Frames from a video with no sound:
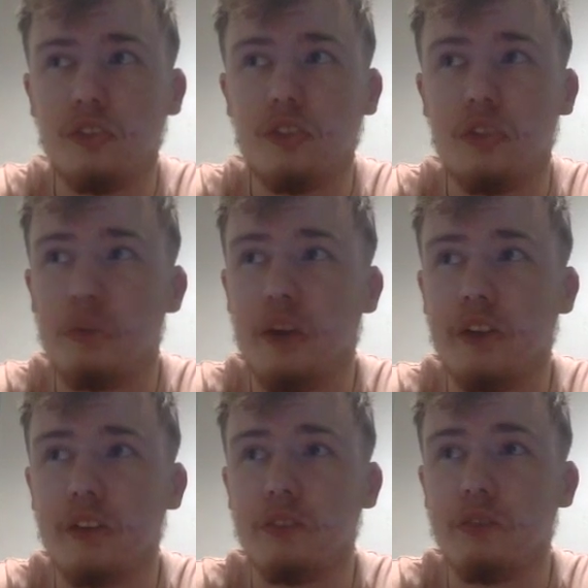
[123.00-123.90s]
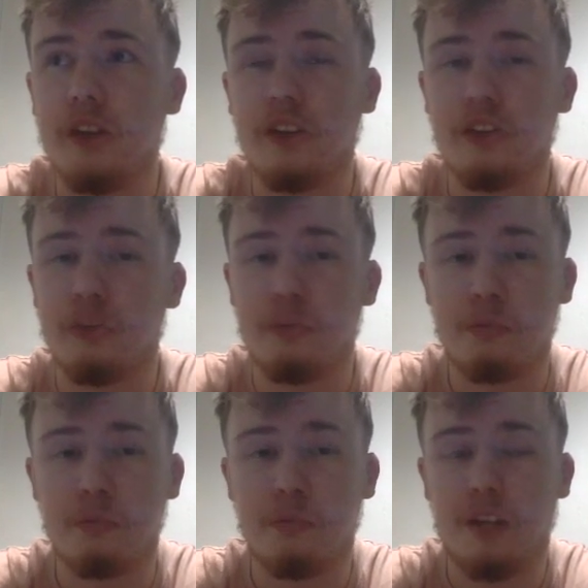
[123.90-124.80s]
see why they
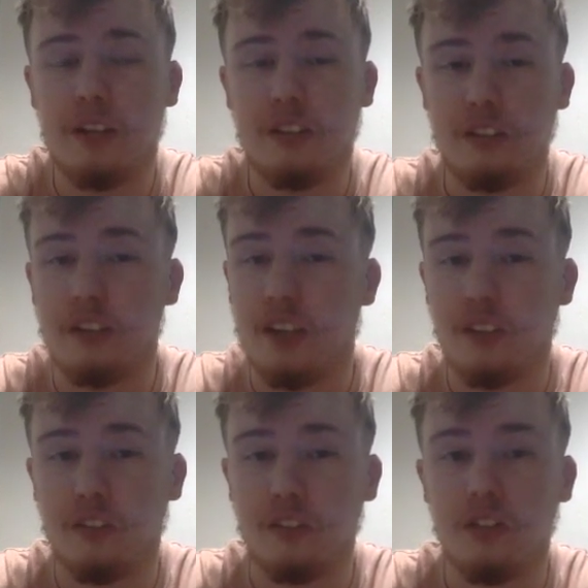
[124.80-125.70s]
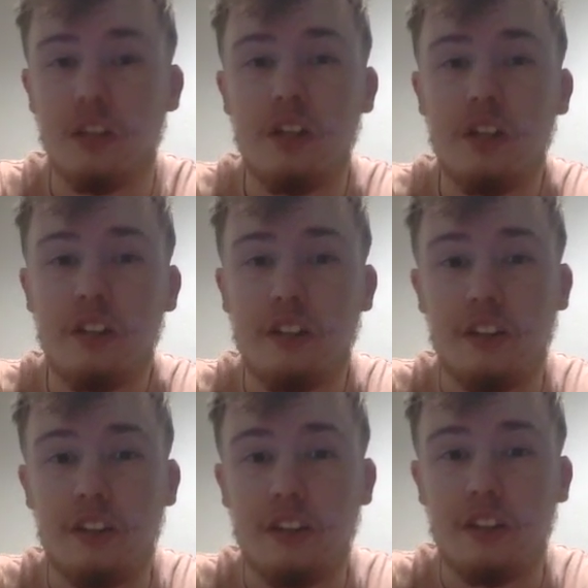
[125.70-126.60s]
shouldn't cancel
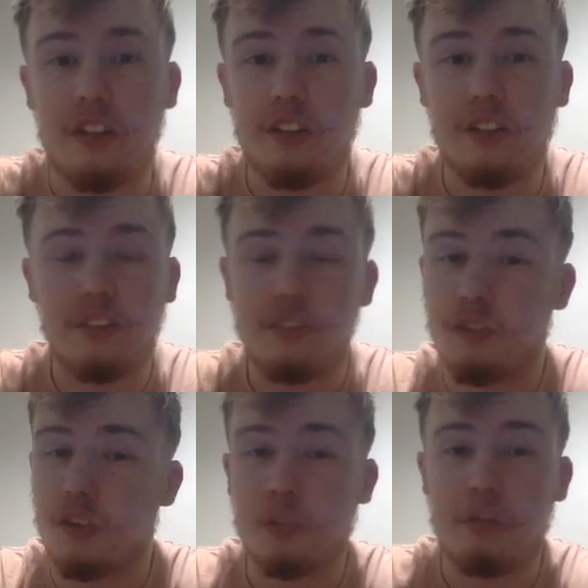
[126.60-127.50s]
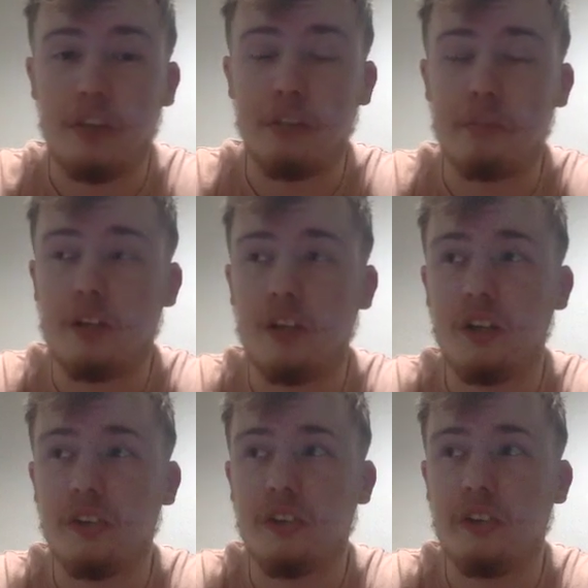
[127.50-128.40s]
the WrestleMania.
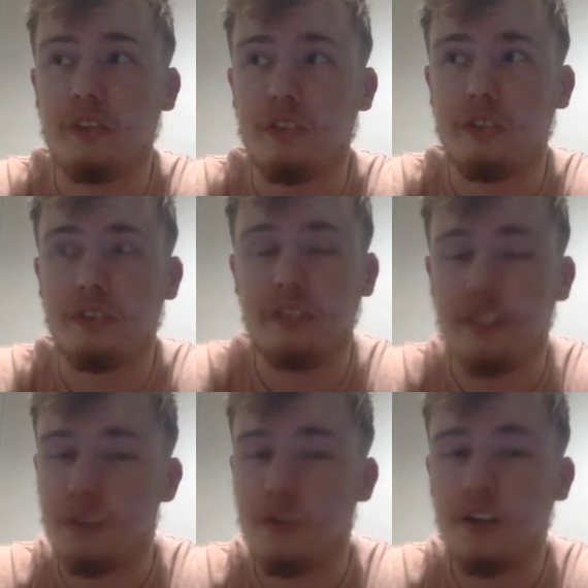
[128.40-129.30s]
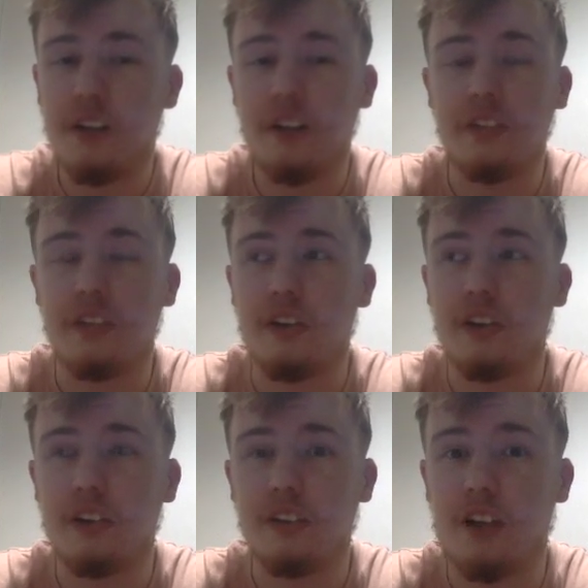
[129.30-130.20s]
Because if they're feeling well and their
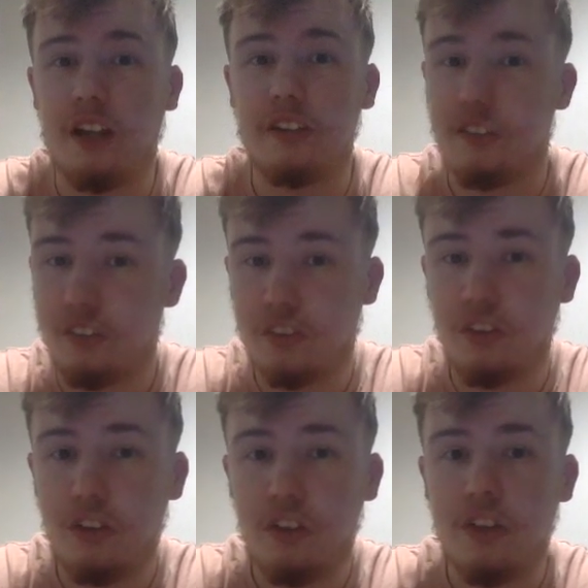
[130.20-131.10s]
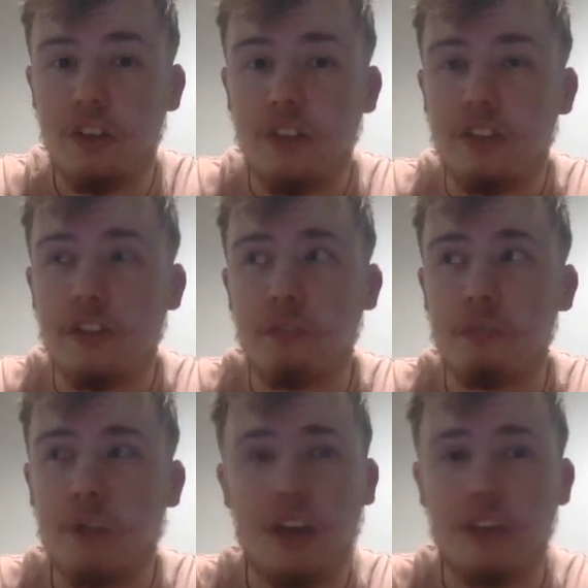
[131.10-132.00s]
hygiene is good, then
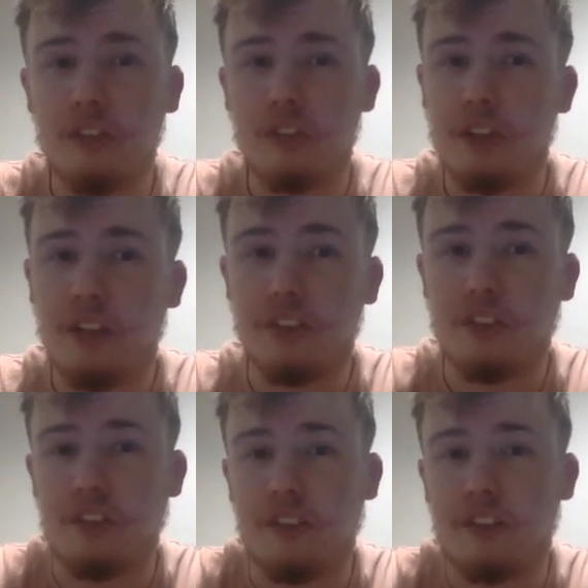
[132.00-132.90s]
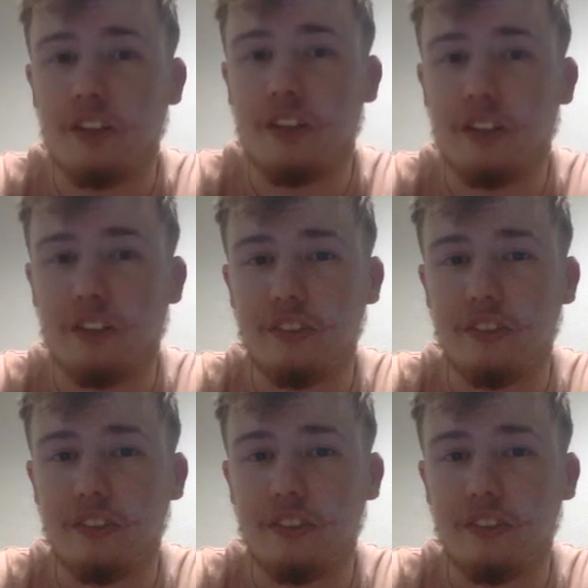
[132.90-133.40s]
why should you cancel it? It's like,